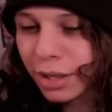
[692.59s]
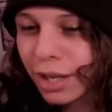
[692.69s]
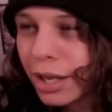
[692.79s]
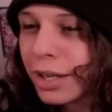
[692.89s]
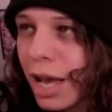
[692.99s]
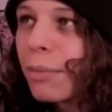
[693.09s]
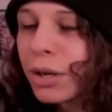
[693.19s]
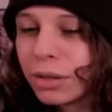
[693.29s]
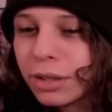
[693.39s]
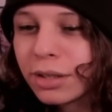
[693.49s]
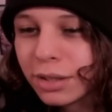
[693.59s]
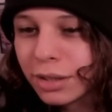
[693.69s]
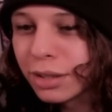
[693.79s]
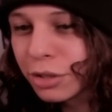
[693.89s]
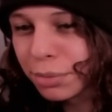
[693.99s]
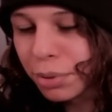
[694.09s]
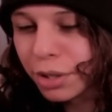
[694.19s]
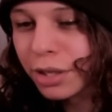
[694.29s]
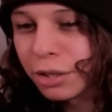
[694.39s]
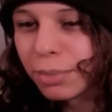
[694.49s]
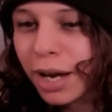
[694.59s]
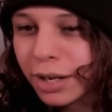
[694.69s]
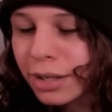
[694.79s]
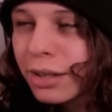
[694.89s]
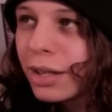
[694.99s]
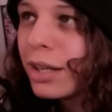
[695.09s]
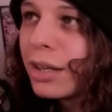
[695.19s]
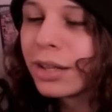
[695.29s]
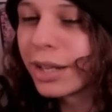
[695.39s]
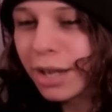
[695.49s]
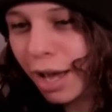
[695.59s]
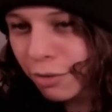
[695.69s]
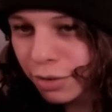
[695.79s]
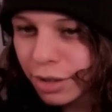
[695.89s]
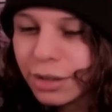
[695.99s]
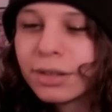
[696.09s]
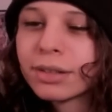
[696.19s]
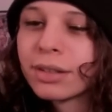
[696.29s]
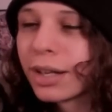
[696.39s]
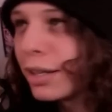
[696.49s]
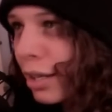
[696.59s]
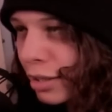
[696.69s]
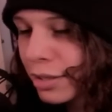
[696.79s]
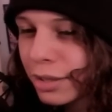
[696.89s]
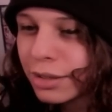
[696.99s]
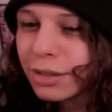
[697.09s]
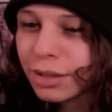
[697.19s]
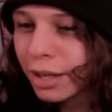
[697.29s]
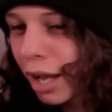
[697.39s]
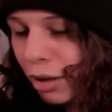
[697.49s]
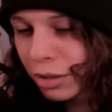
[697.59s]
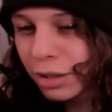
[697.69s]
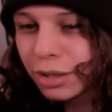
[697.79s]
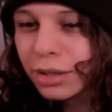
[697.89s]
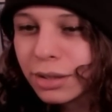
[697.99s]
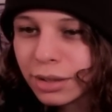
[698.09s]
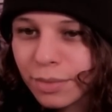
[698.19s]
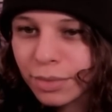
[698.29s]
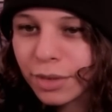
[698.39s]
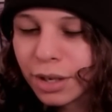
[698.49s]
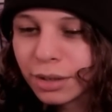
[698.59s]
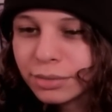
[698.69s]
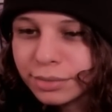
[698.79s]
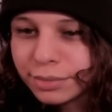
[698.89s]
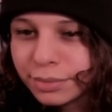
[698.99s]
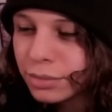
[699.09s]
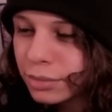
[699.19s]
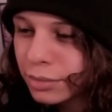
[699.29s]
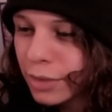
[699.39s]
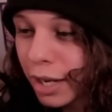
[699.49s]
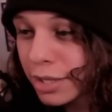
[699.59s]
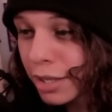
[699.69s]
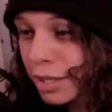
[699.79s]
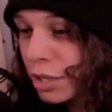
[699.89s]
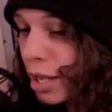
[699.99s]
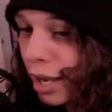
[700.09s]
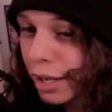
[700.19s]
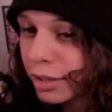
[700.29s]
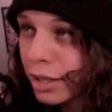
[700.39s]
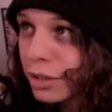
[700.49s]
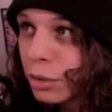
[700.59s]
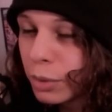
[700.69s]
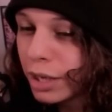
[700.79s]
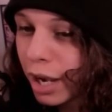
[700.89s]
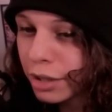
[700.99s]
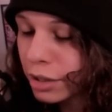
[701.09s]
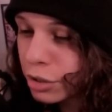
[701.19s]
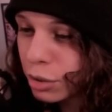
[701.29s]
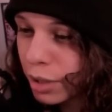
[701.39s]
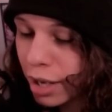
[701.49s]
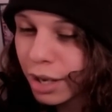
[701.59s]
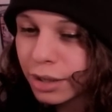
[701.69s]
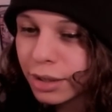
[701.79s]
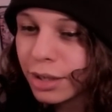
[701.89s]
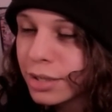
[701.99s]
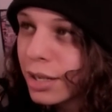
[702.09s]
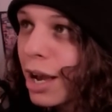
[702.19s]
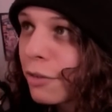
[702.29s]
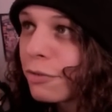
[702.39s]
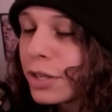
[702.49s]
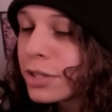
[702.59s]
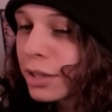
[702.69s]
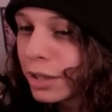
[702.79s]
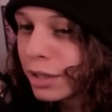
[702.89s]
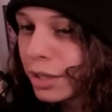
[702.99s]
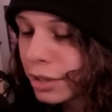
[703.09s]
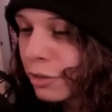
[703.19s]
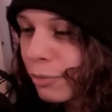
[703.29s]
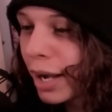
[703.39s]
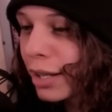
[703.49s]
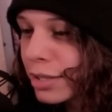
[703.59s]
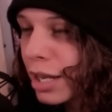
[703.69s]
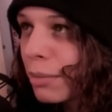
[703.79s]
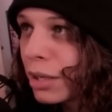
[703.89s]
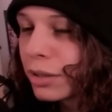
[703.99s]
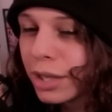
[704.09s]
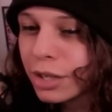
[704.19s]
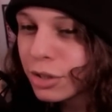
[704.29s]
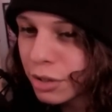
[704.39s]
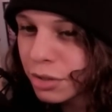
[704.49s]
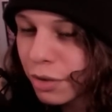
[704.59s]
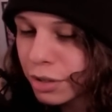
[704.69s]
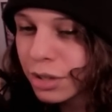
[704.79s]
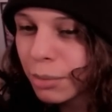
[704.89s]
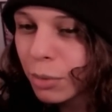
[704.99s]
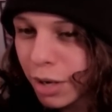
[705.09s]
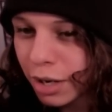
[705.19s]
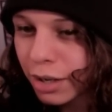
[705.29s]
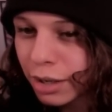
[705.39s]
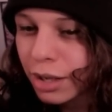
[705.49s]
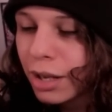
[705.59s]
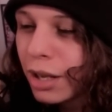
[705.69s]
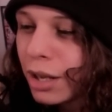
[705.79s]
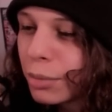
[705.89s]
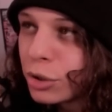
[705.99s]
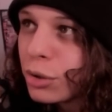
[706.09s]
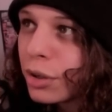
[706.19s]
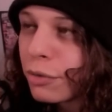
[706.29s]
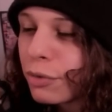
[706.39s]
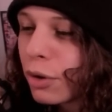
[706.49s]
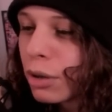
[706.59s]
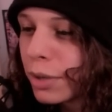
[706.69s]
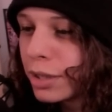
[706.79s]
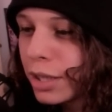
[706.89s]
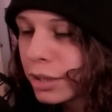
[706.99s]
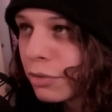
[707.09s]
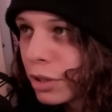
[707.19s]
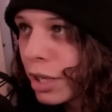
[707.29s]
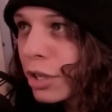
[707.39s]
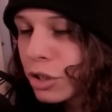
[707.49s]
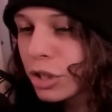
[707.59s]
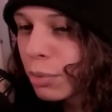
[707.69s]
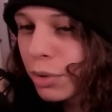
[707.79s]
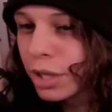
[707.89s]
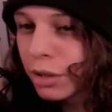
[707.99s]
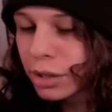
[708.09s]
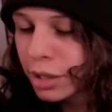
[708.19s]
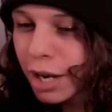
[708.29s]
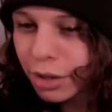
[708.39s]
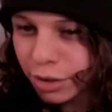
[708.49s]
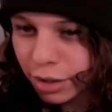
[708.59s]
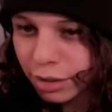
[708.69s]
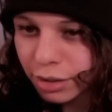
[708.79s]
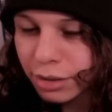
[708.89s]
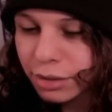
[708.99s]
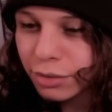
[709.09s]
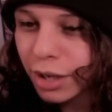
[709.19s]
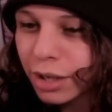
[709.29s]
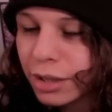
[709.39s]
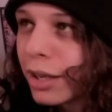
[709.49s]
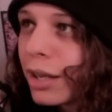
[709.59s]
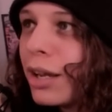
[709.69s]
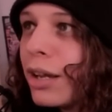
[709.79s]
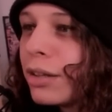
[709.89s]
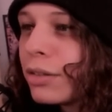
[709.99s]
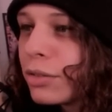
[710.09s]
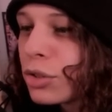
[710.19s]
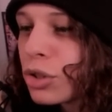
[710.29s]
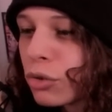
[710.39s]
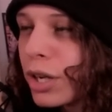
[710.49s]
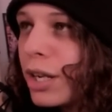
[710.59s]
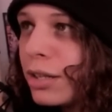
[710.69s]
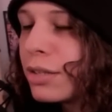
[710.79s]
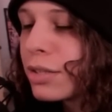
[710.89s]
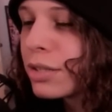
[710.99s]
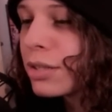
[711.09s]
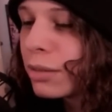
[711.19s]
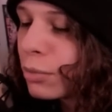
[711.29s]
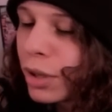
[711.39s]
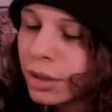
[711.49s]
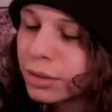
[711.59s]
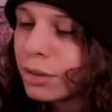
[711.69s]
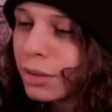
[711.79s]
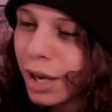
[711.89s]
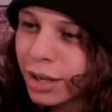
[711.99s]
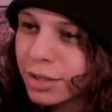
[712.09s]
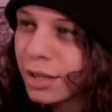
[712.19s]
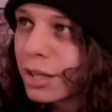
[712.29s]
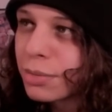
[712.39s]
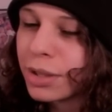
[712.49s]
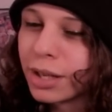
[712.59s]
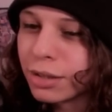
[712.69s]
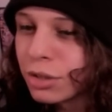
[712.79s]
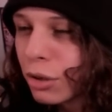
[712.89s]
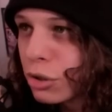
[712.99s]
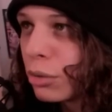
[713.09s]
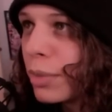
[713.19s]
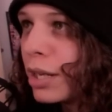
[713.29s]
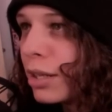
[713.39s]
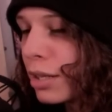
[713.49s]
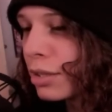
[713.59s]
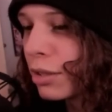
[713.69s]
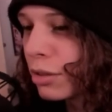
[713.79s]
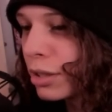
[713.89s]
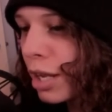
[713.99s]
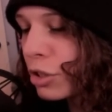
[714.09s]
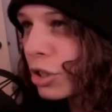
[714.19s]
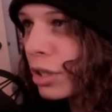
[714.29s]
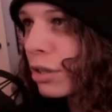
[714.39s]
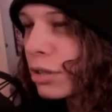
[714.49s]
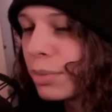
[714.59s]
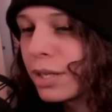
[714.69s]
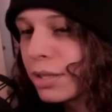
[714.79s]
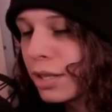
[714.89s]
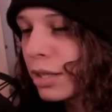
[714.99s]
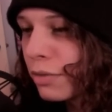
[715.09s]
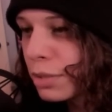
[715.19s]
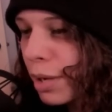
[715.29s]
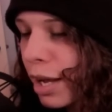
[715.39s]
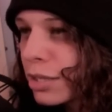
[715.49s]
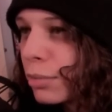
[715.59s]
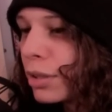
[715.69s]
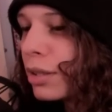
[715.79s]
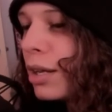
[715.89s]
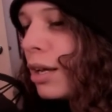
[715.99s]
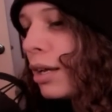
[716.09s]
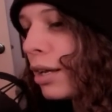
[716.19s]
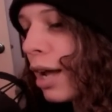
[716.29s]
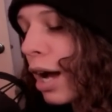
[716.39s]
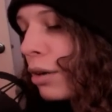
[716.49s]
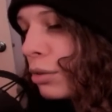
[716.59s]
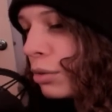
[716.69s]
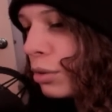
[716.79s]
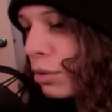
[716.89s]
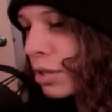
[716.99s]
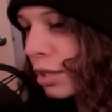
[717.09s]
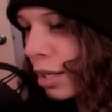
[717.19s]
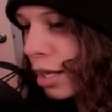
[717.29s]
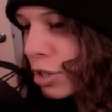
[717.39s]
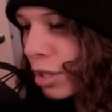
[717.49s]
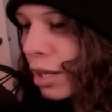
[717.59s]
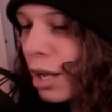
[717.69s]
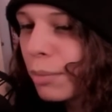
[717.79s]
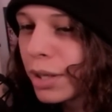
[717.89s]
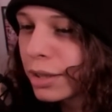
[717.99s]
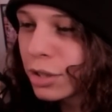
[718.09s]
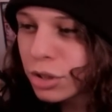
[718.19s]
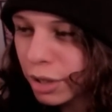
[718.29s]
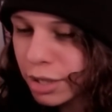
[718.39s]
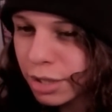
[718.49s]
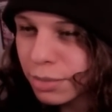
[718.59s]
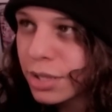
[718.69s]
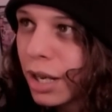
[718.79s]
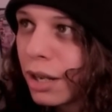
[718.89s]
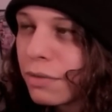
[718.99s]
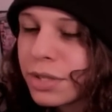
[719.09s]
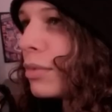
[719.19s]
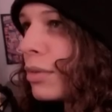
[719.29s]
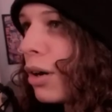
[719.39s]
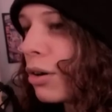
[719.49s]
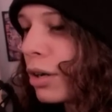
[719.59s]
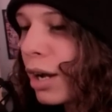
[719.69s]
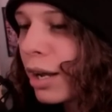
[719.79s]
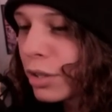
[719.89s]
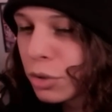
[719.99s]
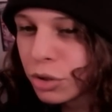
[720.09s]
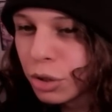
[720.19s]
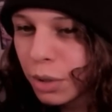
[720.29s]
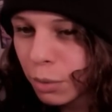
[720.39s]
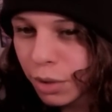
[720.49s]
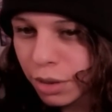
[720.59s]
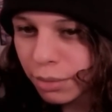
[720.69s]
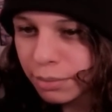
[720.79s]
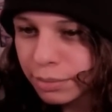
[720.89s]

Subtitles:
Like a chemical that you're putting in your body, like caffeine, like nicotine, like alcohol, you know? And it's not to say you can't get addicted to weed either, because you can. It is not physically addictive by its chemical nature, as far as I'm aware, but you can form an addictive relationship with literally anything, right? Like, screens, well, I could say this, but, like, social media is literally engineered to be as addictive as possible in how you use and engage it, but, like, the screens themselves are not. It's what you're doing with them.